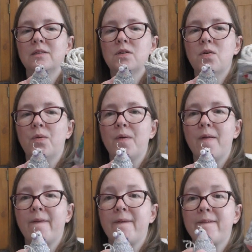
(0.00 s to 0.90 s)
So
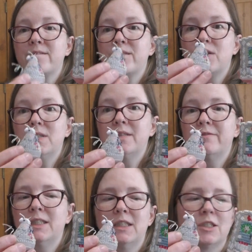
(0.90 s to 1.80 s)
fully
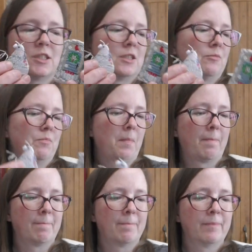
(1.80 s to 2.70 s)
finished.
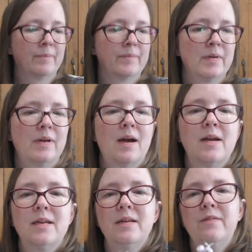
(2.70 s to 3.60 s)

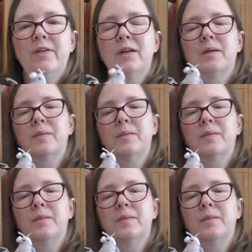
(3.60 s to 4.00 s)
I did